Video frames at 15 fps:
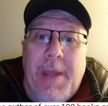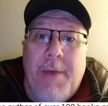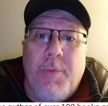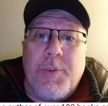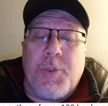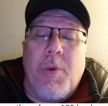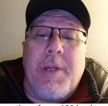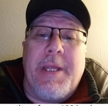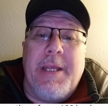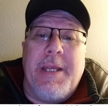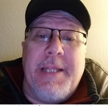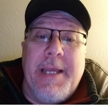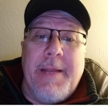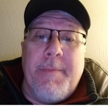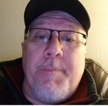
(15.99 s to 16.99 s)
That was what
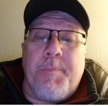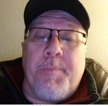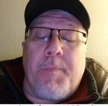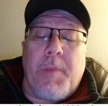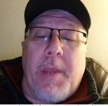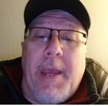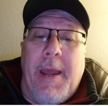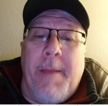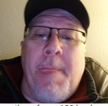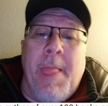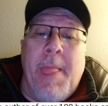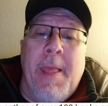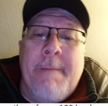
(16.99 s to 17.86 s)
he did. Okay,